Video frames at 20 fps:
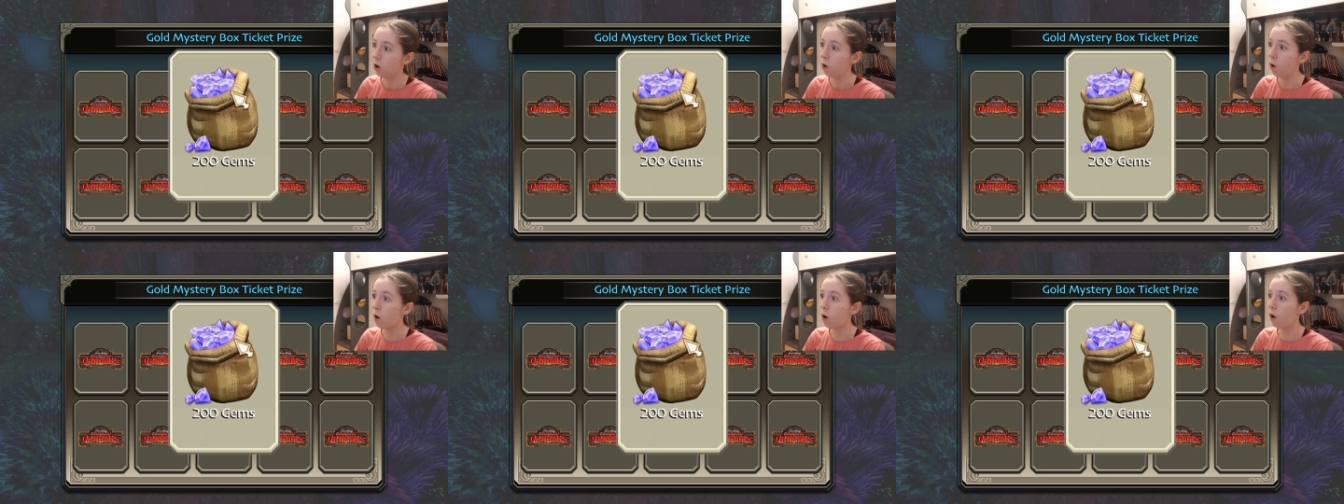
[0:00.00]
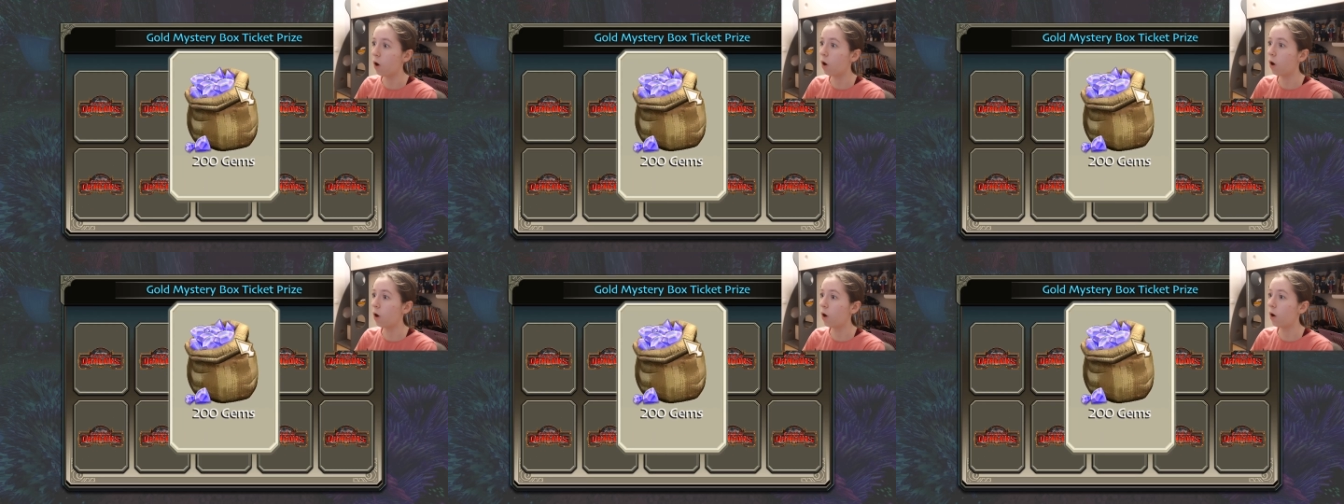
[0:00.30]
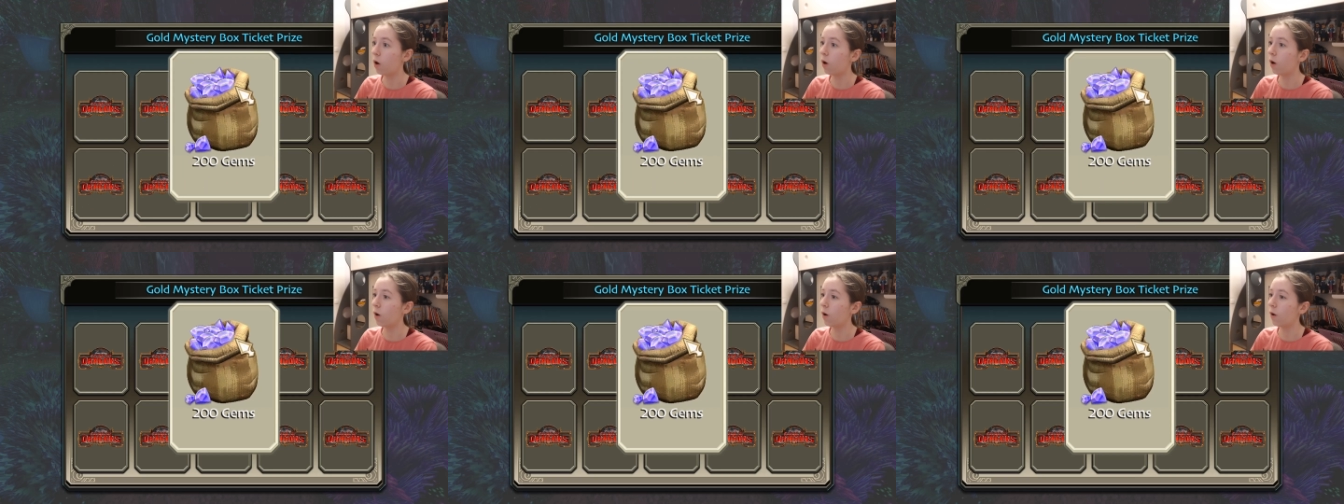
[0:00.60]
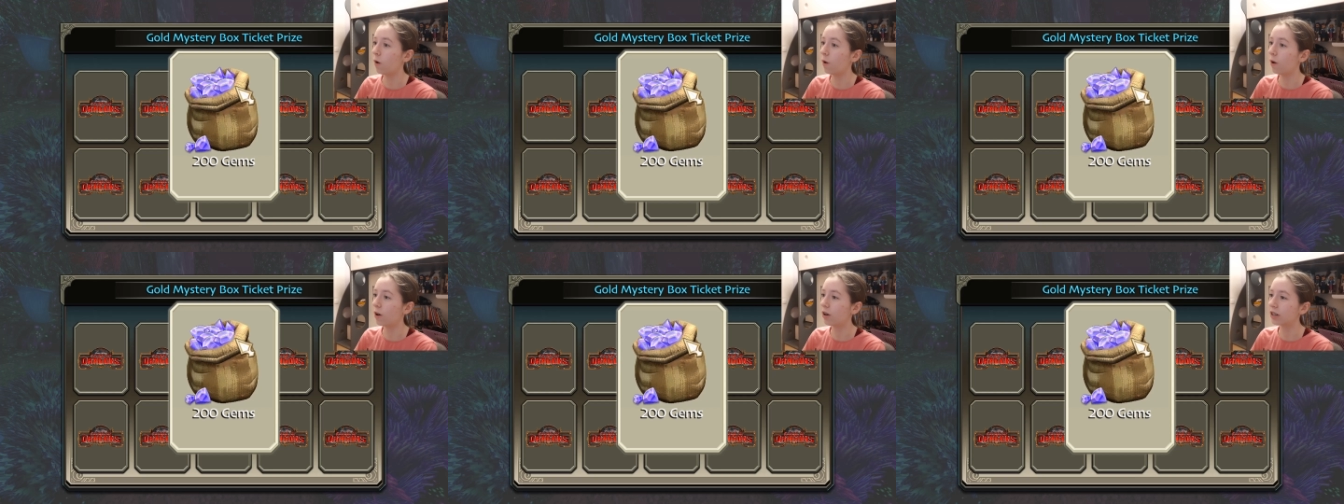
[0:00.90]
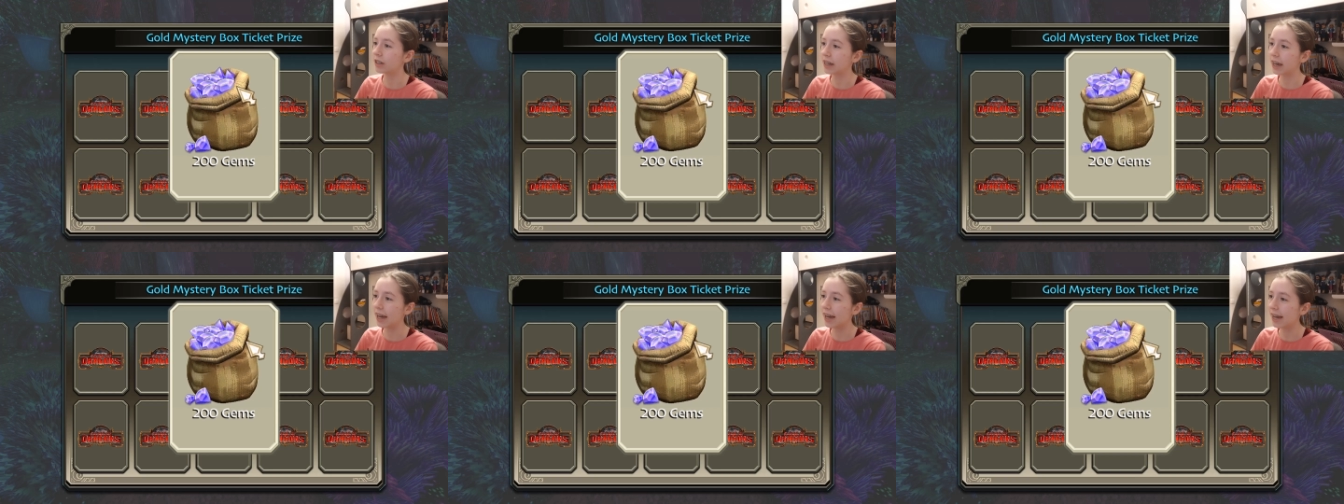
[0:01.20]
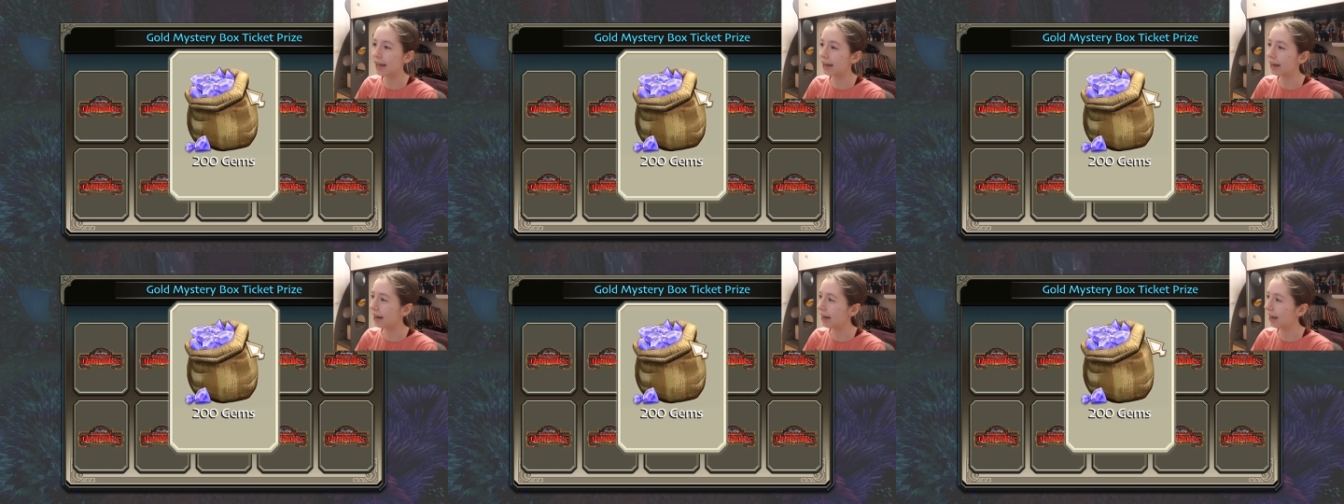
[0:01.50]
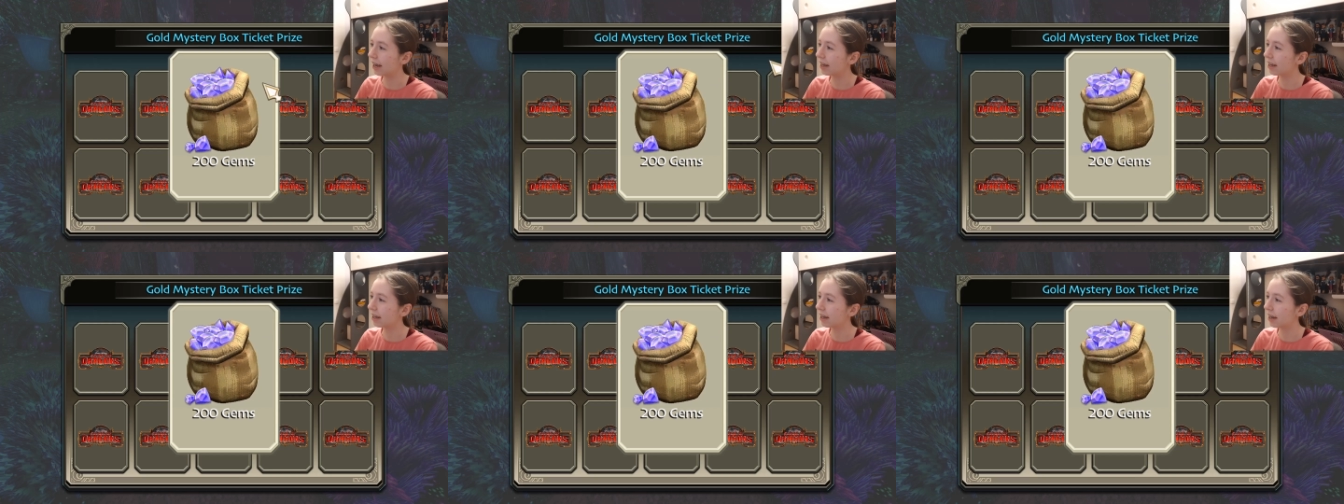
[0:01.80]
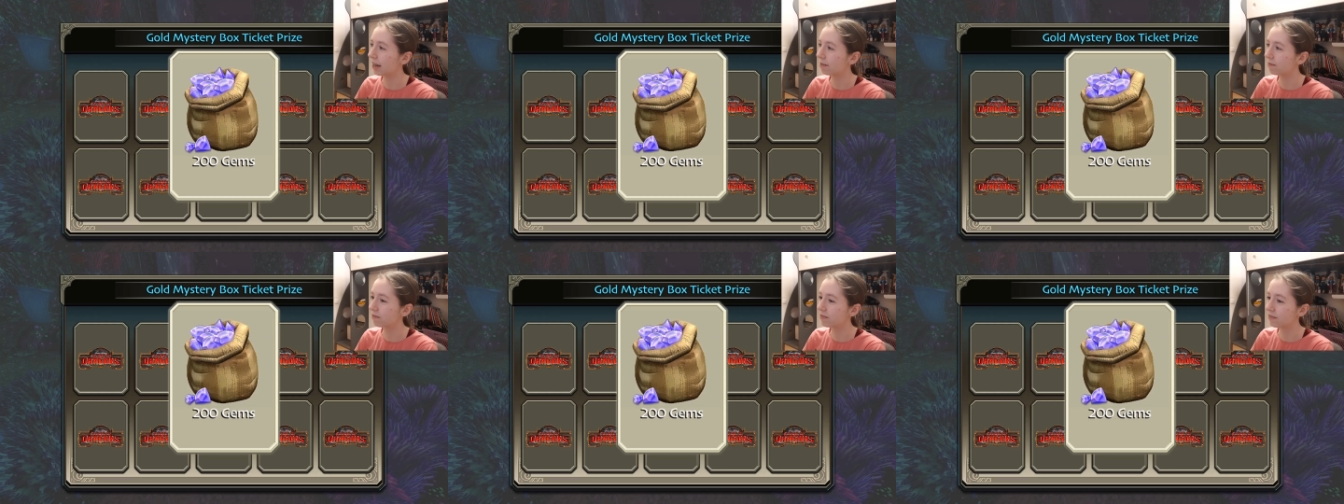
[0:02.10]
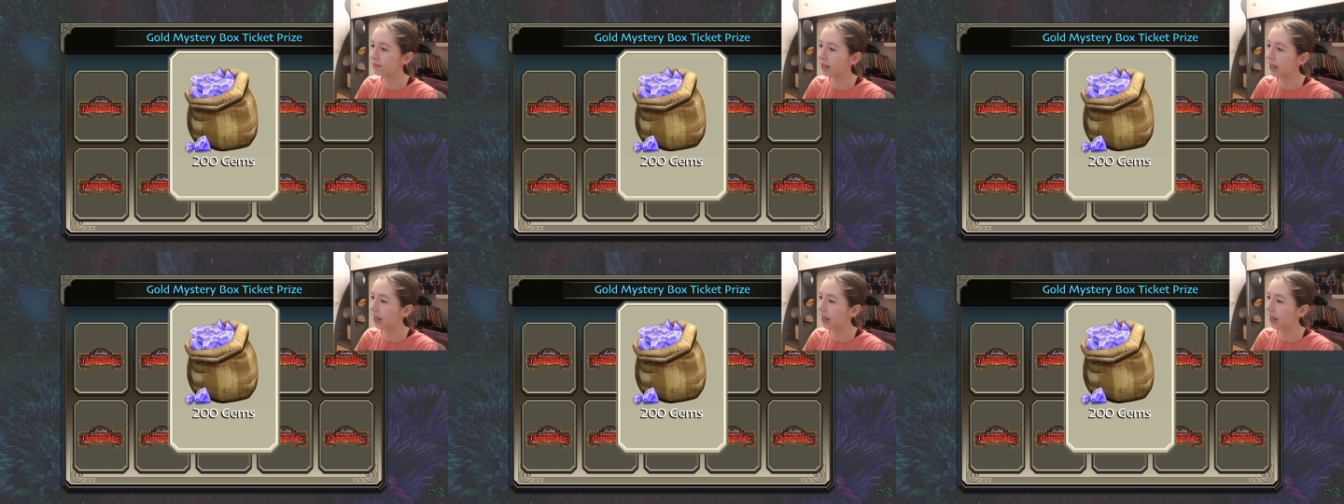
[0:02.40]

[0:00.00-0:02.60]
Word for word: oh, okay. I, I'm